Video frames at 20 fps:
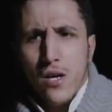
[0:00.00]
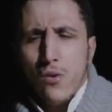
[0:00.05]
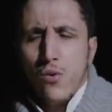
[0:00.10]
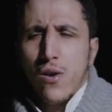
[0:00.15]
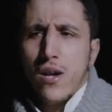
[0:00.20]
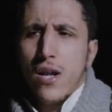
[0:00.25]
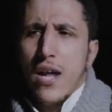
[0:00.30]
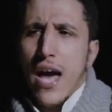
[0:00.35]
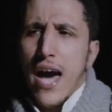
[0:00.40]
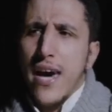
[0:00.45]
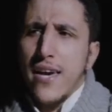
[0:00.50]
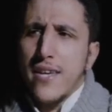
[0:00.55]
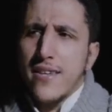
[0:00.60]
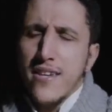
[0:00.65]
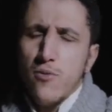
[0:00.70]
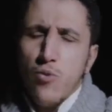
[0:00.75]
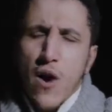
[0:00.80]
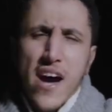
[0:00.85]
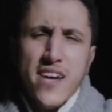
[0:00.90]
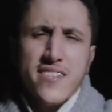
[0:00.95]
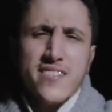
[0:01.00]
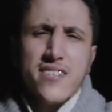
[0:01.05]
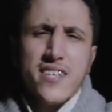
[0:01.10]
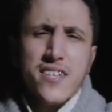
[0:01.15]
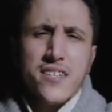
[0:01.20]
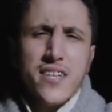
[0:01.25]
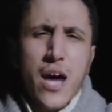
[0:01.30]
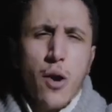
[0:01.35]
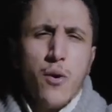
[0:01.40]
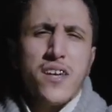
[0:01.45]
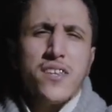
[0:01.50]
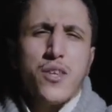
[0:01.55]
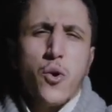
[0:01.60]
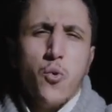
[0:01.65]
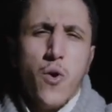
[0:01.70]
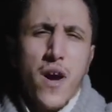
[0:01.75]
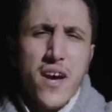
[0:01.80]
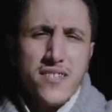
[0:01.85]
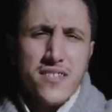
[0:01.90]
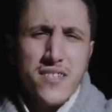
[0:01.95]
Wallahi, what I see now in the
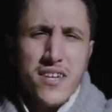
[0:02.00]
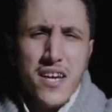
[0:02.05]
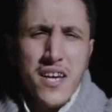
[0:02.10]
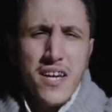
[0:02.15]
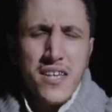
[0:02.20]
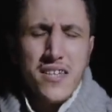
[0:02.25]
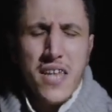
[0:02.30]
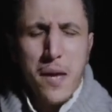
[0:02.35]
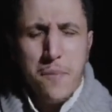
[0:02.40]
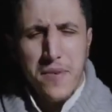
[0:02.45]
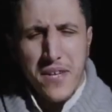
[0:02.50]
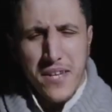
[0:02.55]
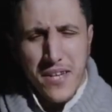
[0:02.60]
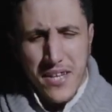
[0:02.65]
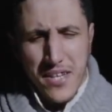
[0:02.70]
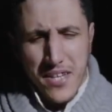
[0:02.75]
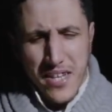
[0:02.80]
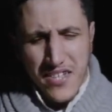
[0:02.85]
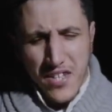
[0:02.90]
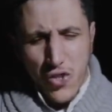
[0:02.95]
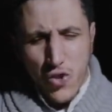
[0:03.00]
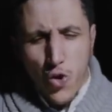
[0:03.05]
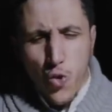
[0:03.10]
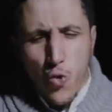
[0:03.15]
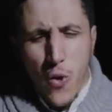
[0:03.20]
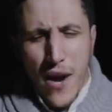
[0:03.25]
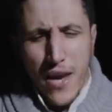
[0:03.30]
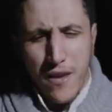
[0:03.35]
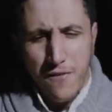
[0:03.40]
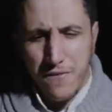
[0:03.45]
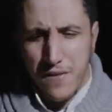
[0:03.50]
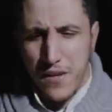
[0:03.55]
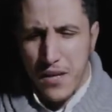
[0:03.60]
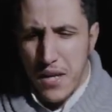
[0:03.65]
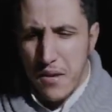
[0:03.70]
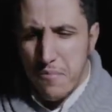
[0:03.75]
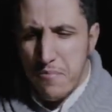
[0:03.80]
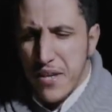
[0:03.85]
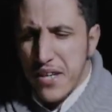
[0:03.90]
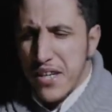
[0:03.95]
West, they bring in, it's a new wave,
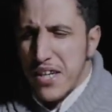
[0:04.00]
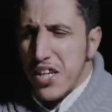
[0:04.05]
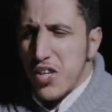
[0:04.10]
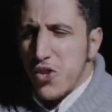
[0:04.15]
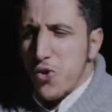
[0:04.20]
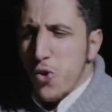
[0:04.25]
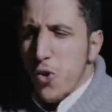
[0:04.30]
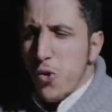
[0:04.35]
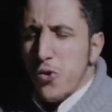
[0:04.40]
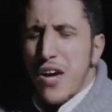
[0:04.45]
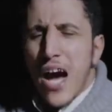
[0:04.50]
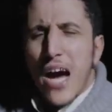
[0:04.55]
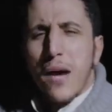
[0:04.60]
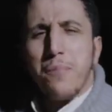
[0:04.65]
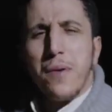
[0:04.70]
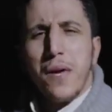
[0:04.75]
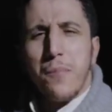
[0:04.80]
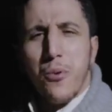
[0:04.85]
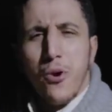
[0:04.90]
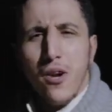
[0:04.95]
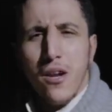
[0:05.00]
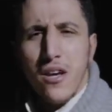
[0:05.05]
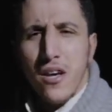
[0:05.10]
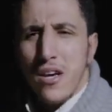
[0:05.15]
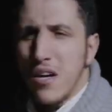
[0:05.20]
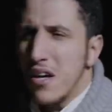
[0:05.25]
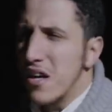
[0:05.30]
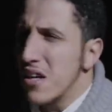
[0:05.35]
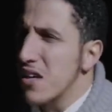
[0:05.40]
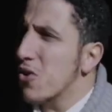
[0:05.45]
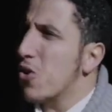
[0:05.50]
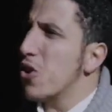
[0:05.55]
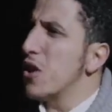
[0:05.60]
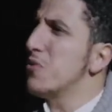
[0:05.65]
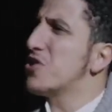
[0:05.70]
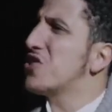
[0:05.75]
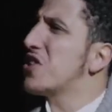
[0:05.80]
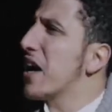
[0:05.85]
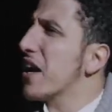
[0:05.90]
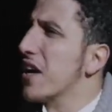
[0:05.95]
bringing new young people, call
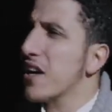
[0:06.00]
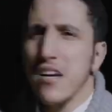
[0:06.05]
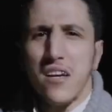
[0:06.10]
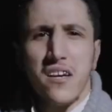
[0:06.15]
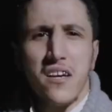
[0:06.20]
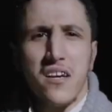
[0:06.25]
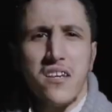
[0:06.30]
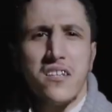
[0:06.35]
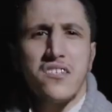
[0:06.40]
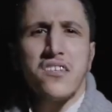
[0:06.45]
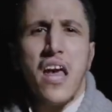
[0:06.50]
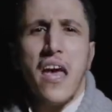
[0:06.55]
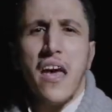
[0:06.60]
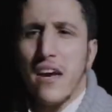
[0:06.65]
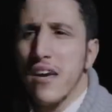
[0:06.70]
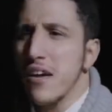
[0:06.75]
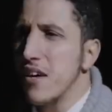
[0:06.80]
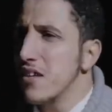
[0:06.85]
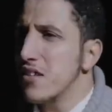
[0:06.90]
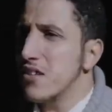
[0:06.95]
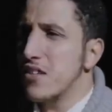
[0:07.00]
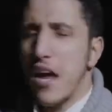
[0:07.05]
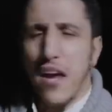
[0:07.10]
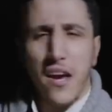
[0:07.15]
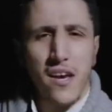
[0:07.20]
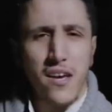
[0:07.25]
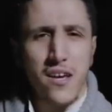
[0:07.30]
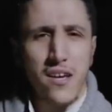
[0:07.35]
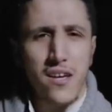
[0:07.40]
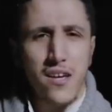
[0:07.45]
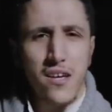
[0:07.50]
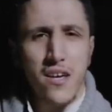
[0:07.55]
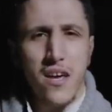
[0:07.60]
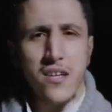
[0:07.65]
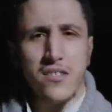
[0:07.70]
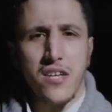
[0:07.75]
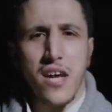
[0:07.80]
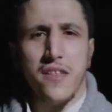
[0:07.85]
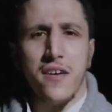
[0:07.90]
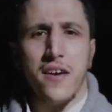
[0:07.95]
him Sheikh, Sheikh, Sheikh,
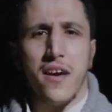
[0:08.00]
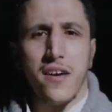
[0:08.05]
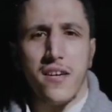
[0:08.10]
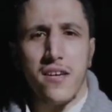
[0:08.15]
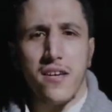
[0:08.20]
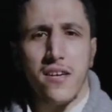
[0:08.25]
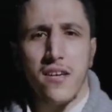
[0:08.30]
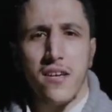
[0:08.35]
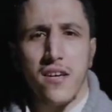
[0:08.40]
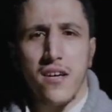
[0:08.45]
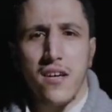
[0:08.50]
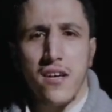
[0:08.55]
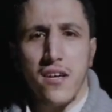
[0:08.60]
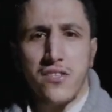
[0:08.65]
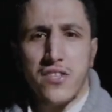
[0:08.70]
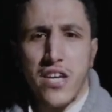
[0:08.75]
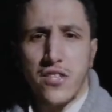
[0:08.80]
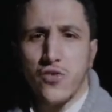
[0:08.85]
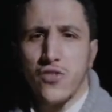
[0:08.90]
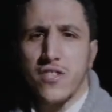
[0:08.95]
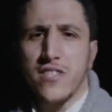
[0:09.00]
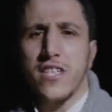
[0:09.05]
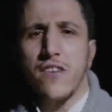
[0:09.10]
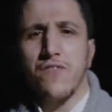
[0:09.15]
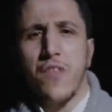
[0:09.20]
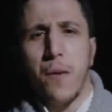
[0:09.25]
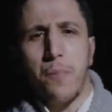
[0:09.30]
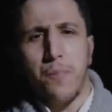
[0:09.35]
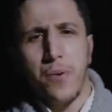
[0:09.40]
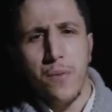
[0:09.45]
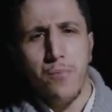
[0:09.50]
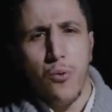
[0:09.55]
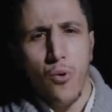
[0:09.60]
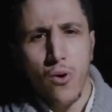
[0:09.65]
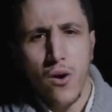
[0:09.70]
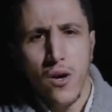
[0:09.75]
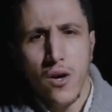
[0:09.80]
just to deceive the people.